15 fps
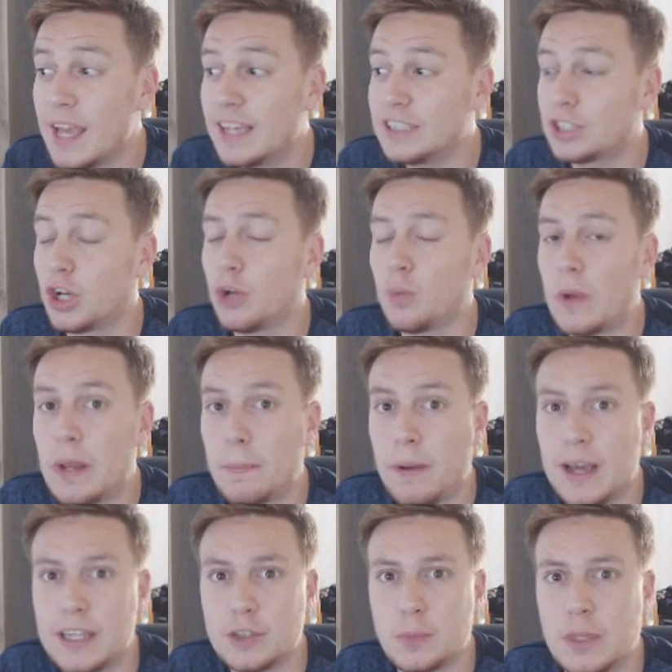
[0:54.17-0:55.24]
He's good when he
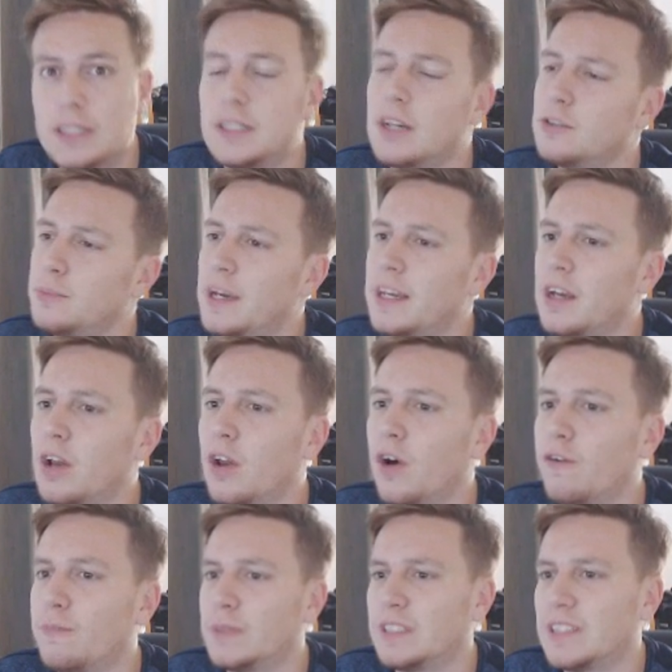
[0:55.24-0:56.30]
plays, but he does make a lot
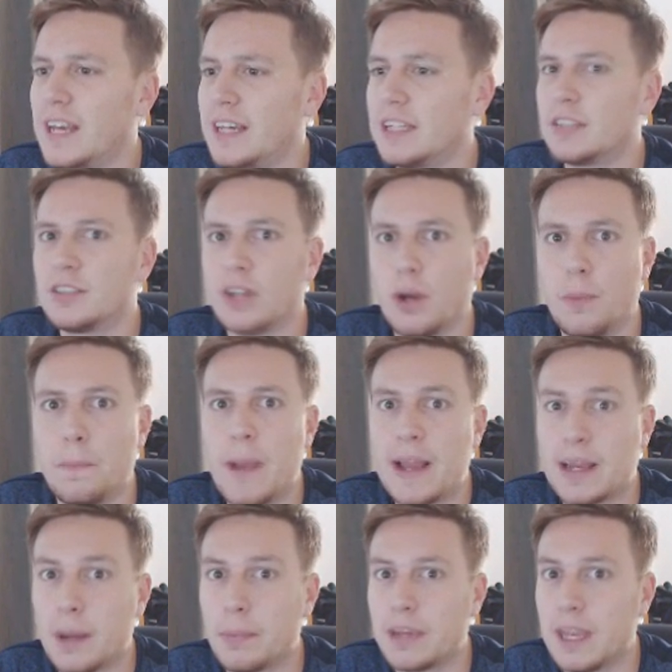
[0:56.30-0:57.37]
of mistakes, so
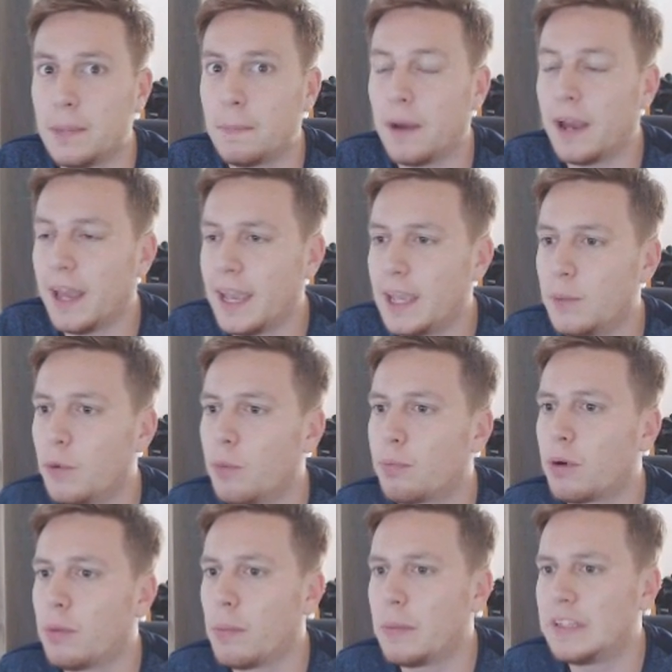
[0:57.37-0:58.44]
backup keeper, he will
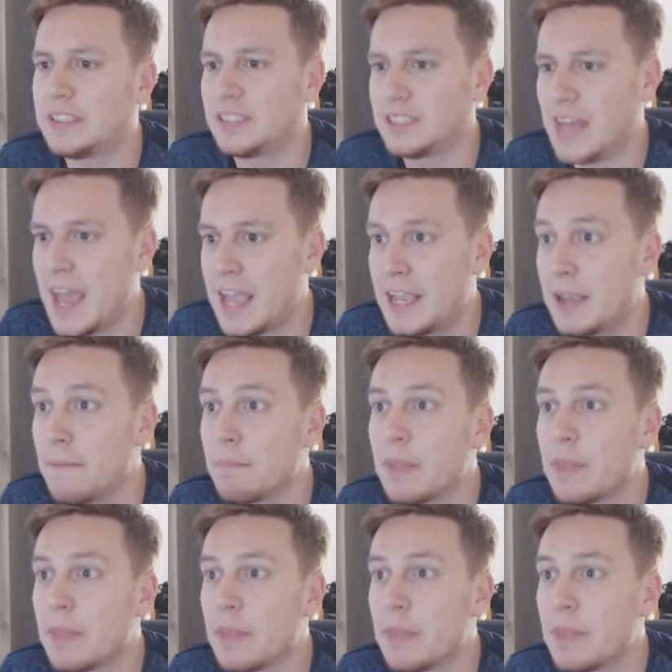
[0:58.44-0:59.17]
probably stay.